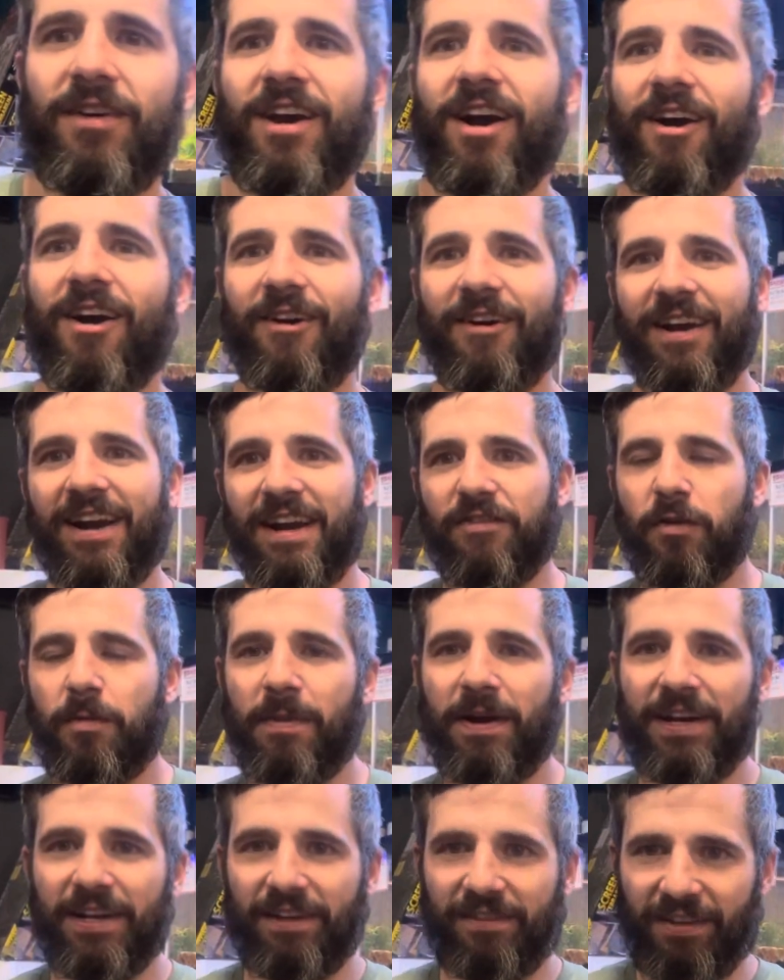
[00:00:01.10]
All right,
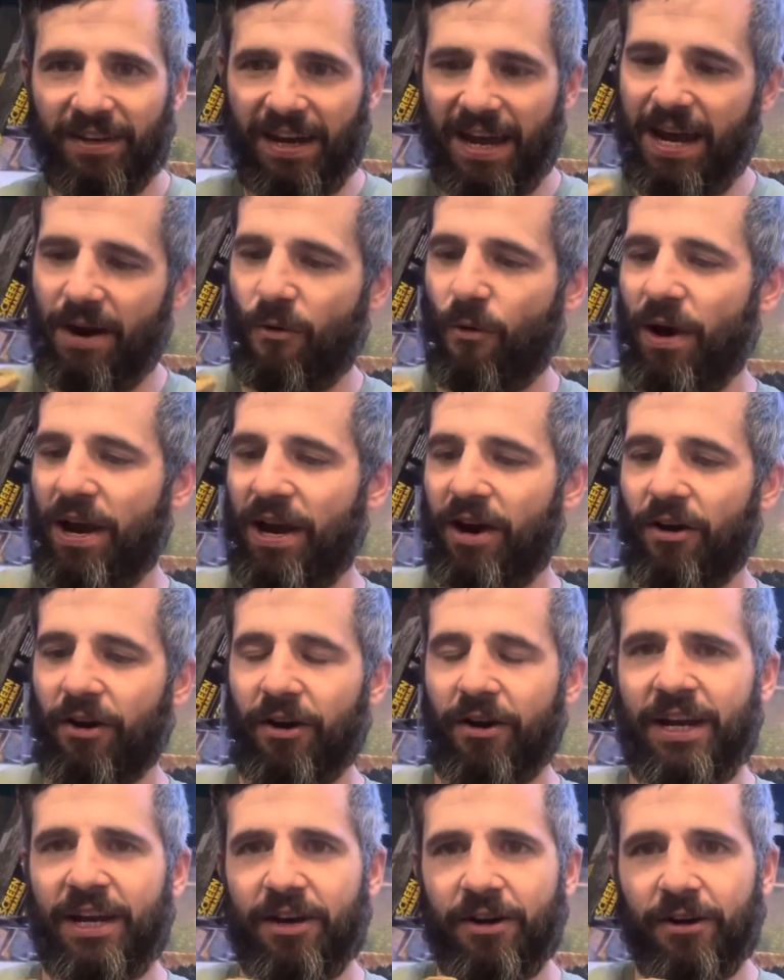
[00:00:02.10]
everybody, today we
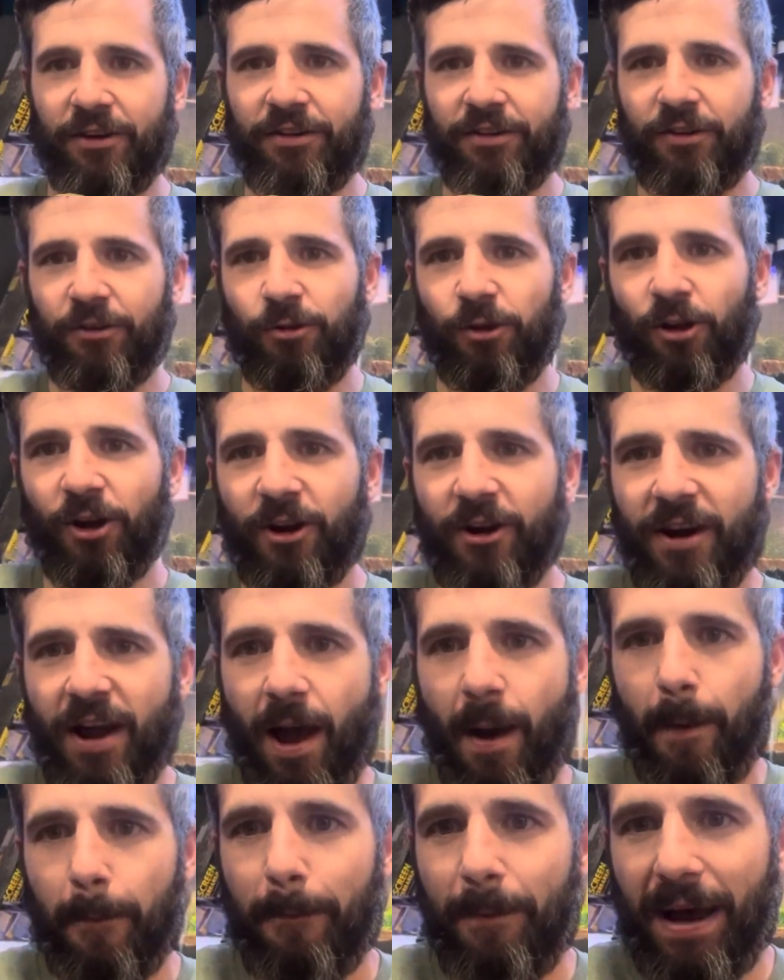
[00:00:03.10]
are here to learn
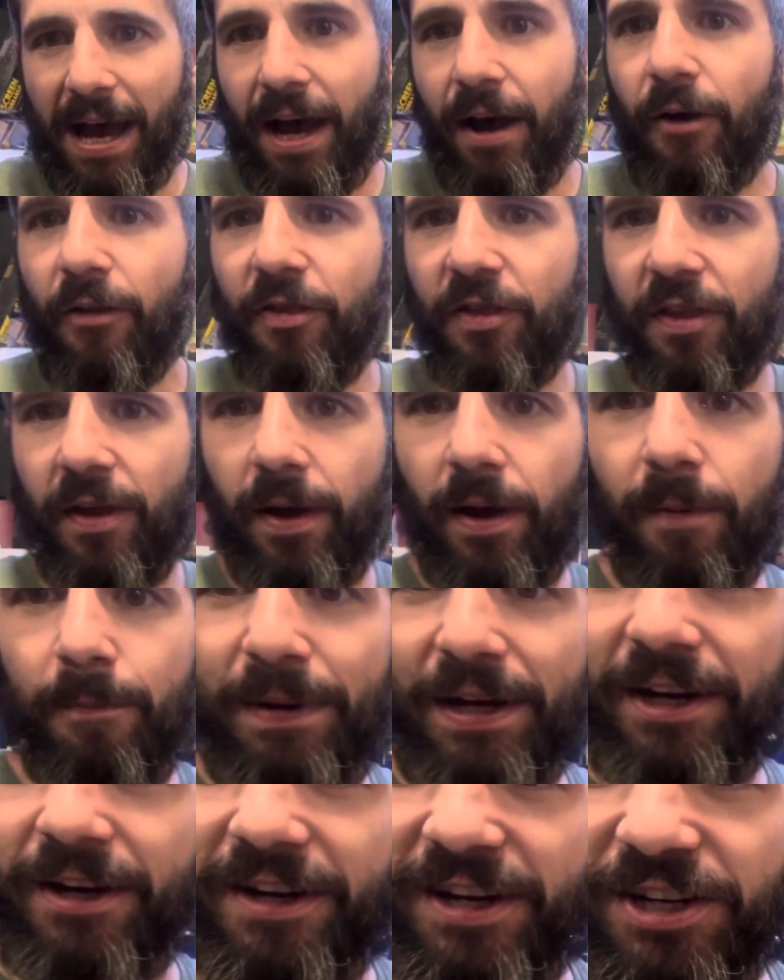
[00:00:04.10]
about the
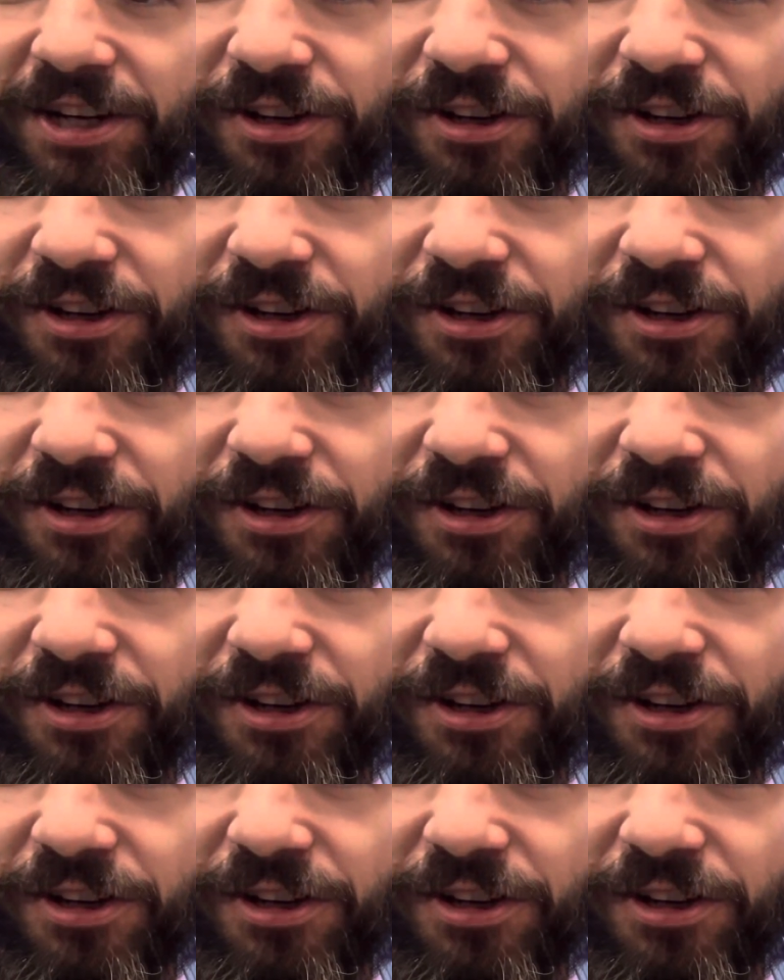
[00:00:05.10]
bearded